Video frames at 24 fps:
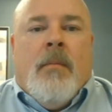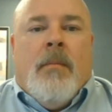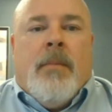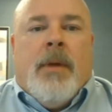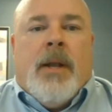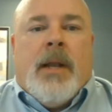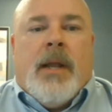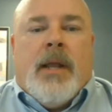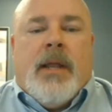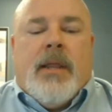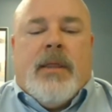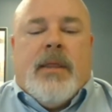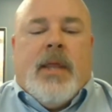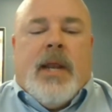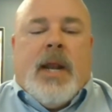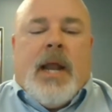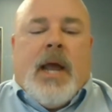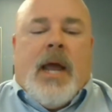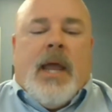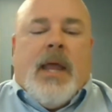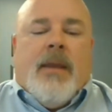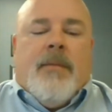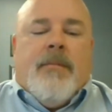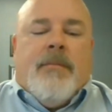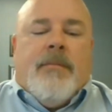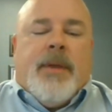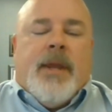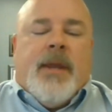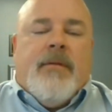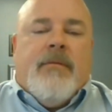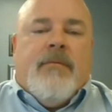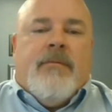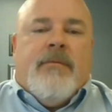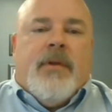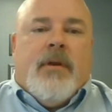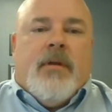But then in
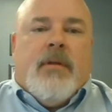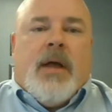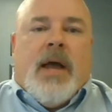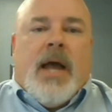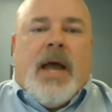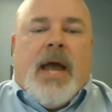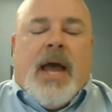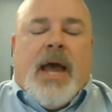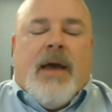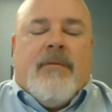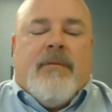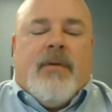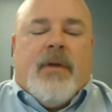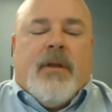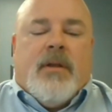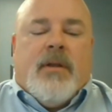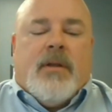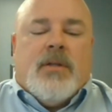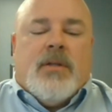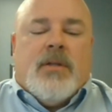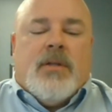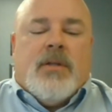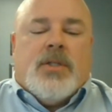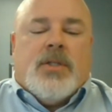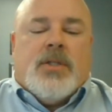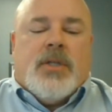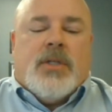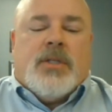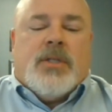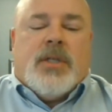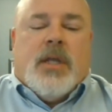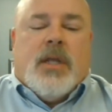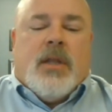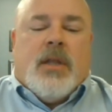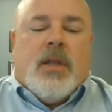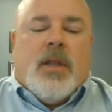Bentonville, I have
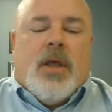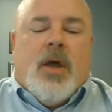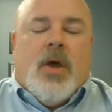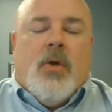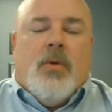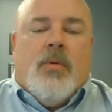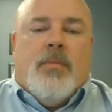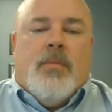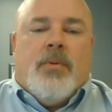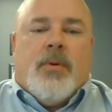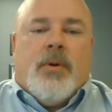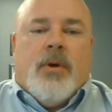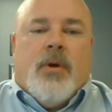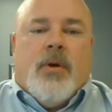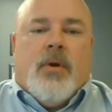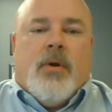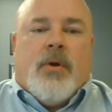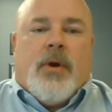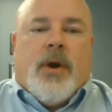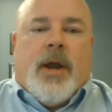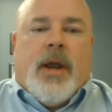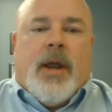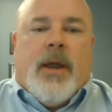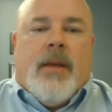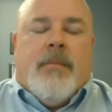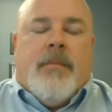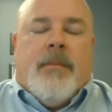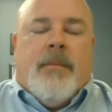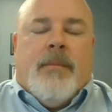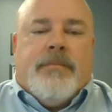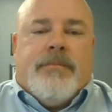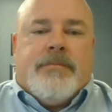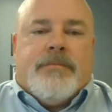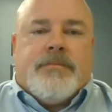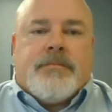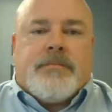just a loan program
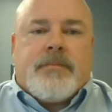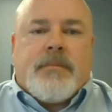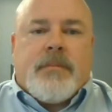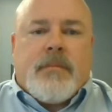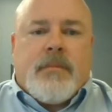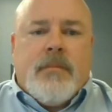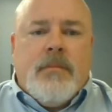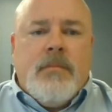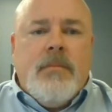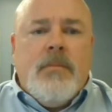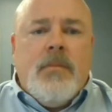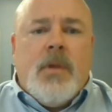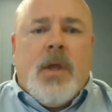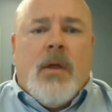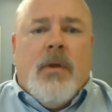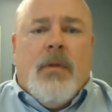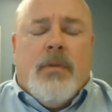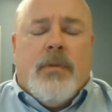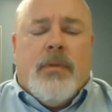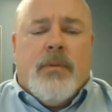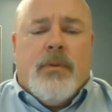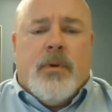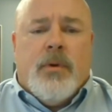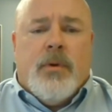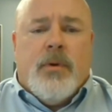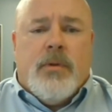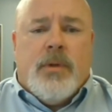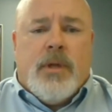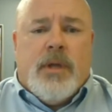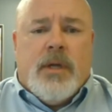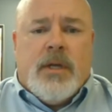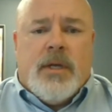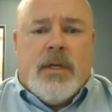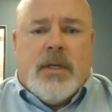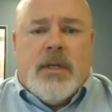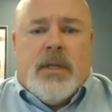through
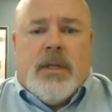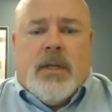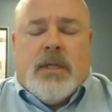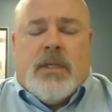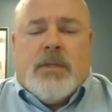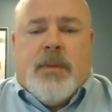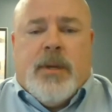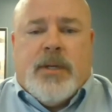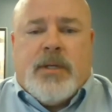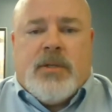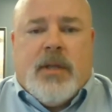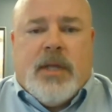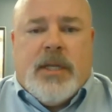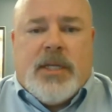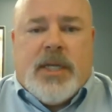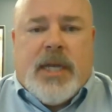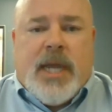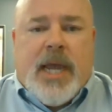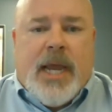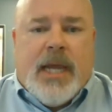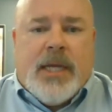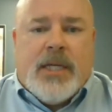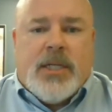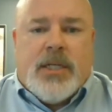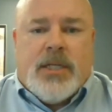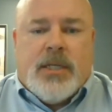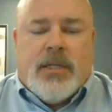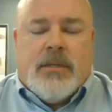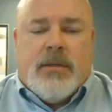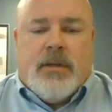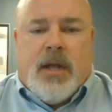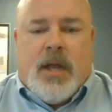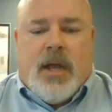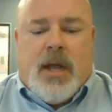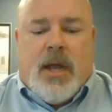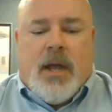the special
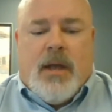education